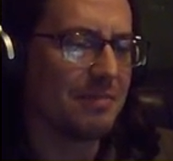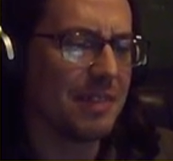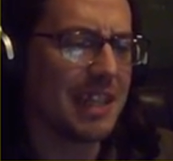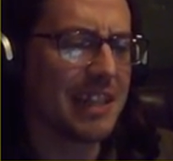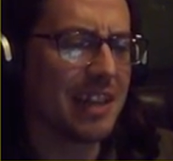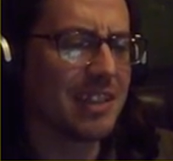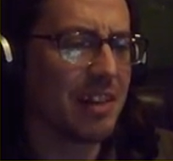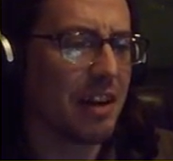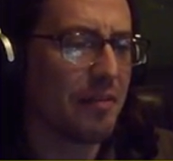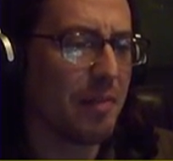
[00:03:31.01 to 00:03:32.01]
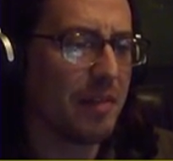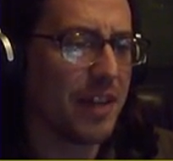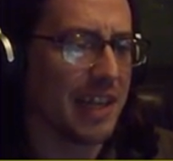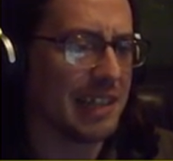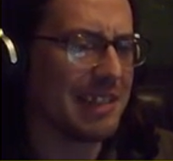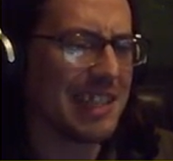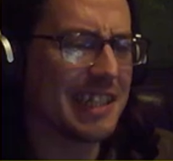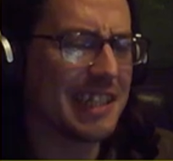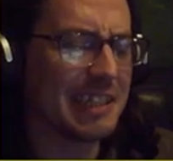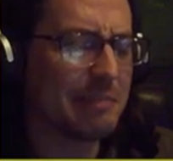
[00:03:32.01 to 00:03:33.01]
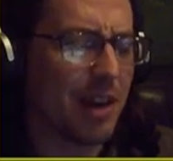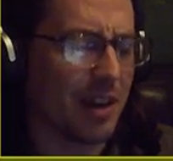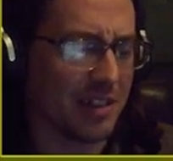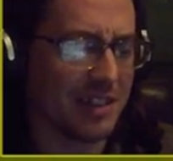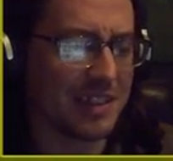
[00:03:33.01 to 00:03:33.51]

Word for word: But he's going direct for my face, which isn't smart.